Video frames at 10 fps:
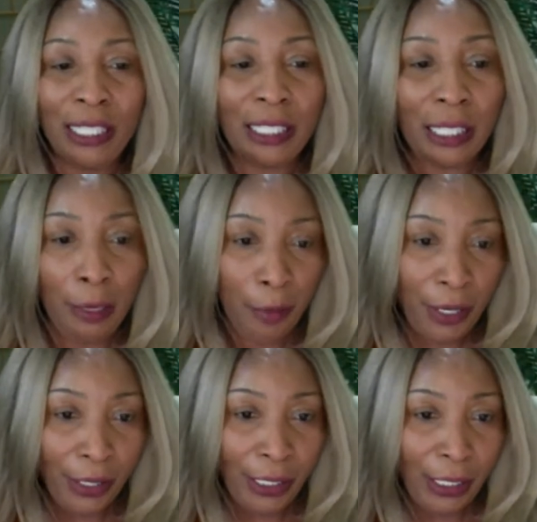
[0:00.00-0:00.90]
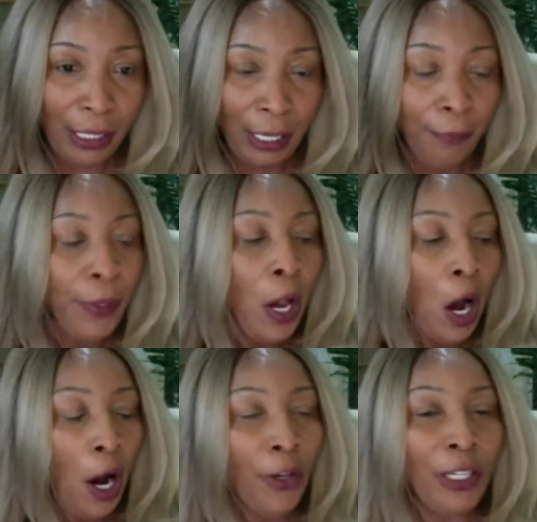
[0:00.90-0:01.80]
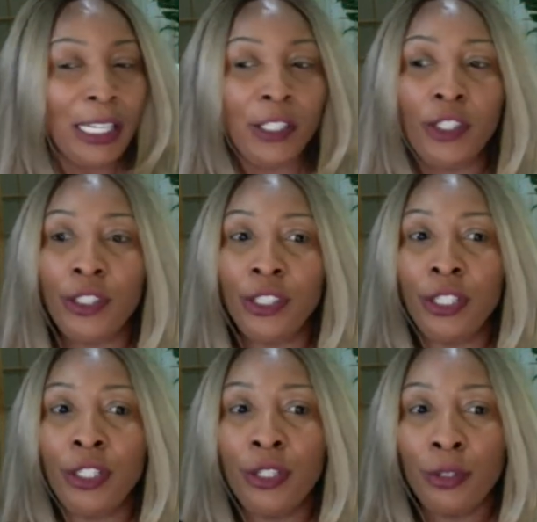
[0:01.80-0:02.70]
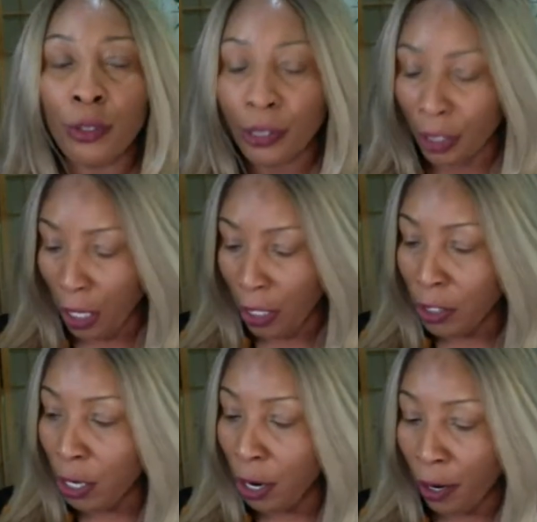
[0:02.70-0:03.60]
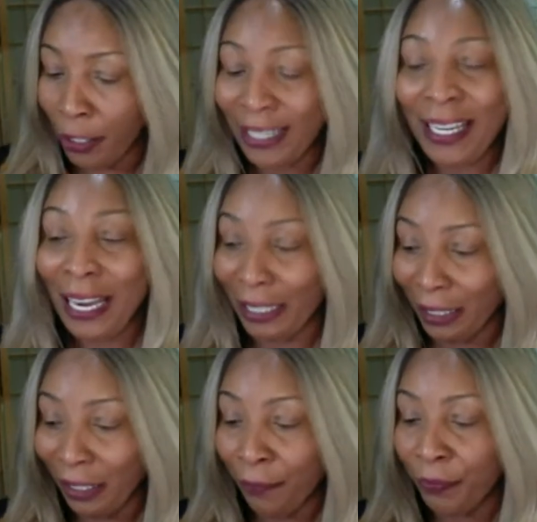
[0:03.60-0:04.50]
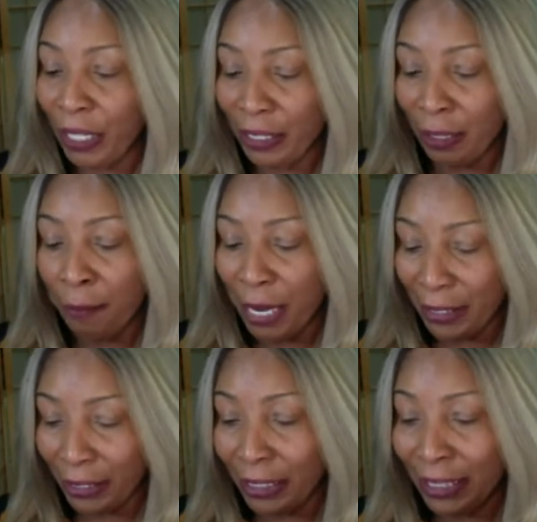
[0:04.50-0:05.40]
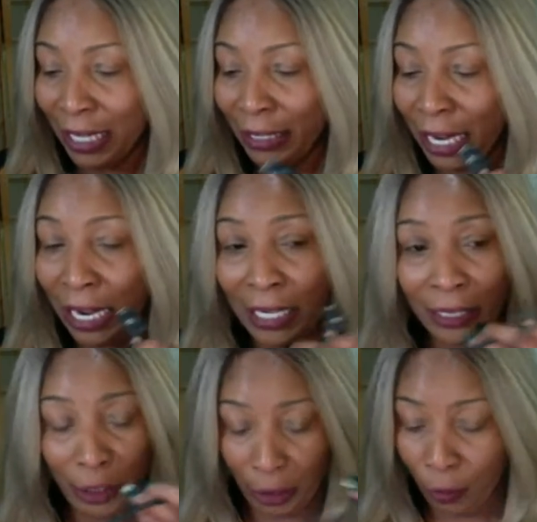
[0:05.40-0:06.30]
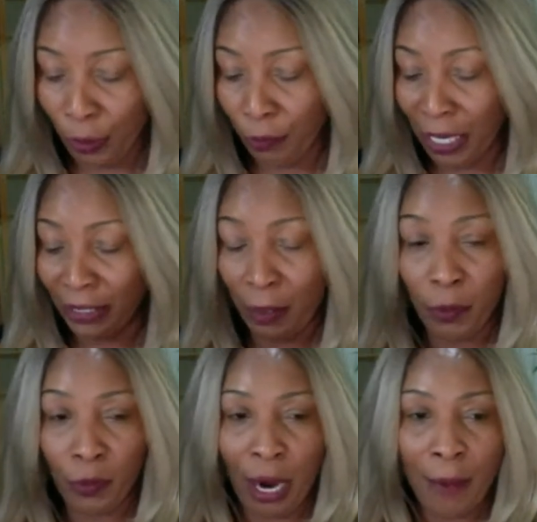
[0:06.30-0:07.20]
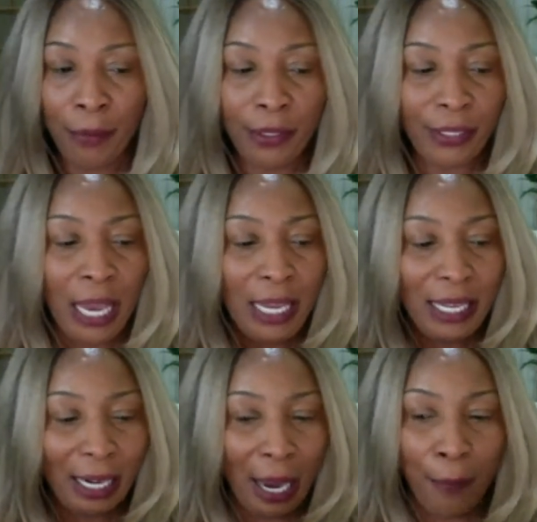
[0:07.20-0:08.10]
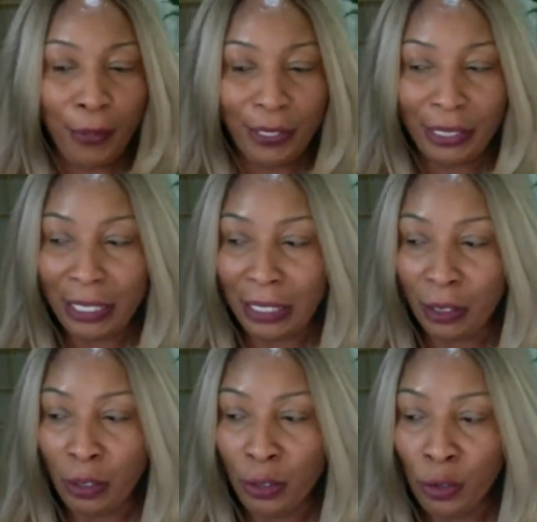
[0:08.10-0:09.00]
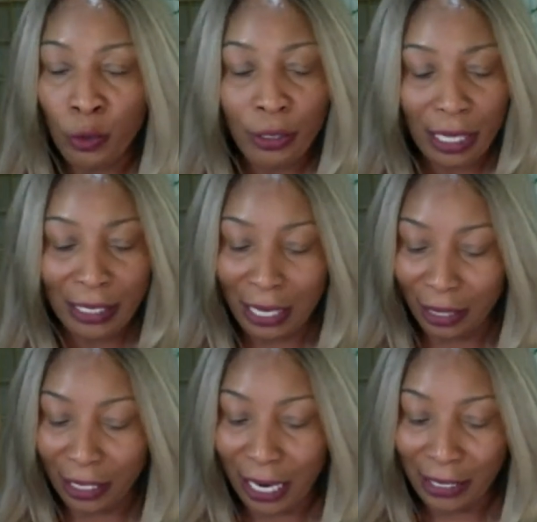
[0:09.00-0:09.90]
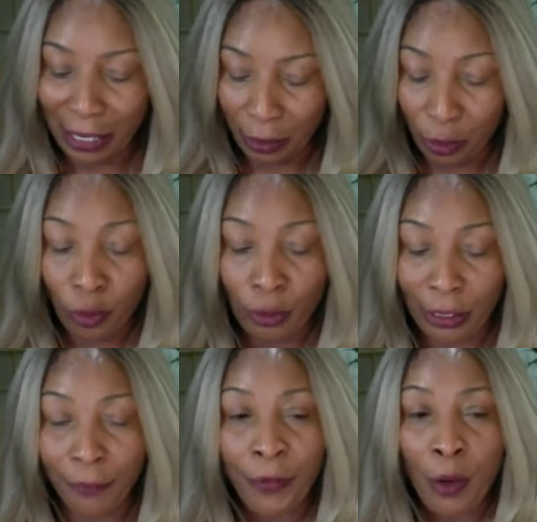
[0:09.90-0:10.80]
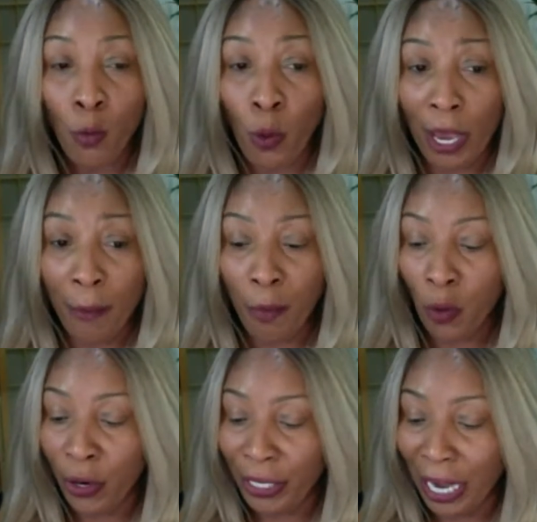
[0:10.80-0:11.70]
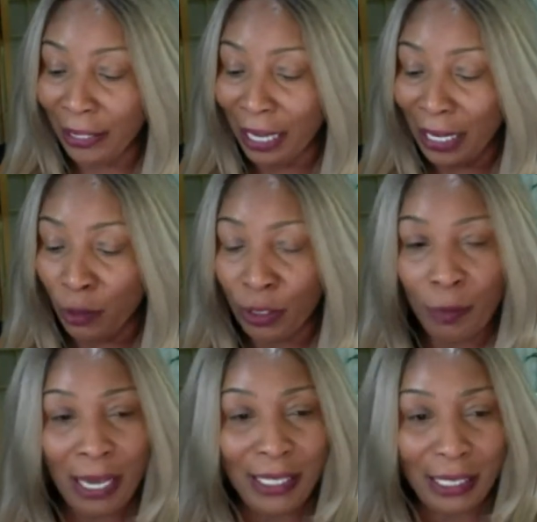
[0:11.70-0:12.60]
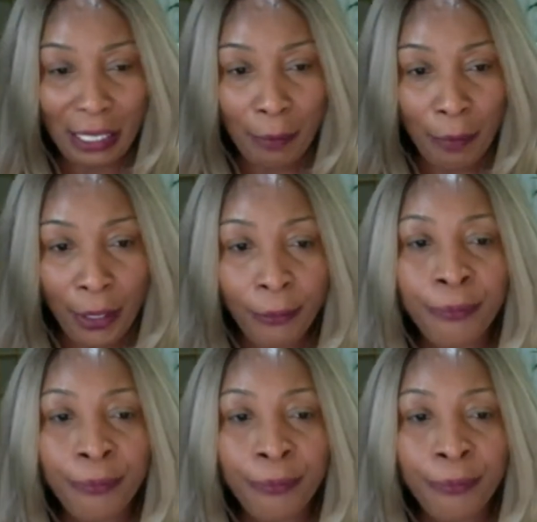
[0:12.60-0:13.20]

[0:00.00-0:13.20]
the steamer to steam or you can choose to use your kettle. It's a method that I share with my subscribers that I personally use and I think I tend to use it way more than I use my steamer